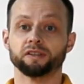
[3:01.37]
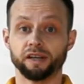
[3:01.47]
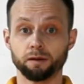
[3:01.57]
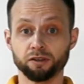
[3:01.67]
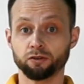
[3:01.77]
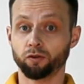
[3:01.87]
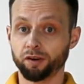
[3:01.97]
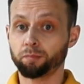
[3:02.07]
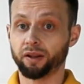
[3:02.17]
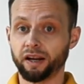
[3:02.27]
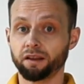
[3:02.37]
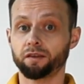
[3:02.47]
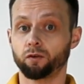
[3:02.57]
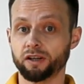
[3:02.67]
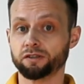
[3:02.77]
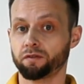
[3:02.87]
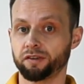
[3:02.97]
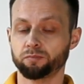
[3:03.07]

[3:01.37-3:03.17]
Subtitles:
adapting or replanning the rest of the